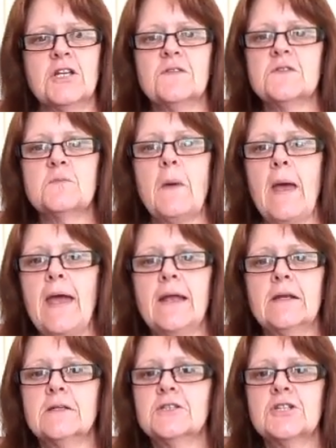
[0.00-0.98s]
She loves
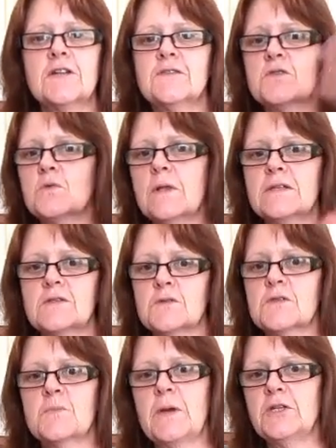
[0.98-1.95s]
Spain and she loves all that
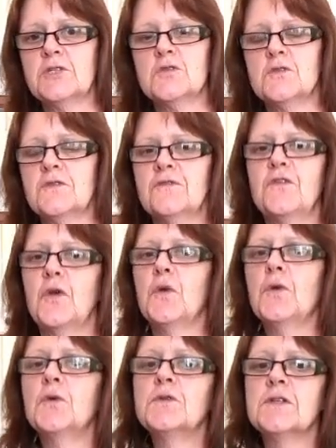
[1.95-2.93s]
sort of Spanish sort of
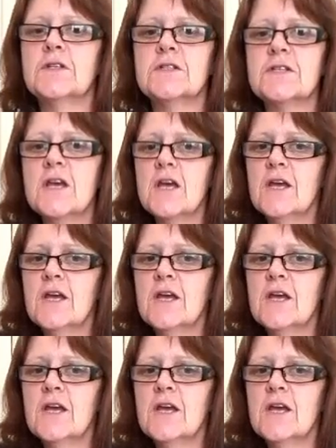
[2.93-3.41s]
food, and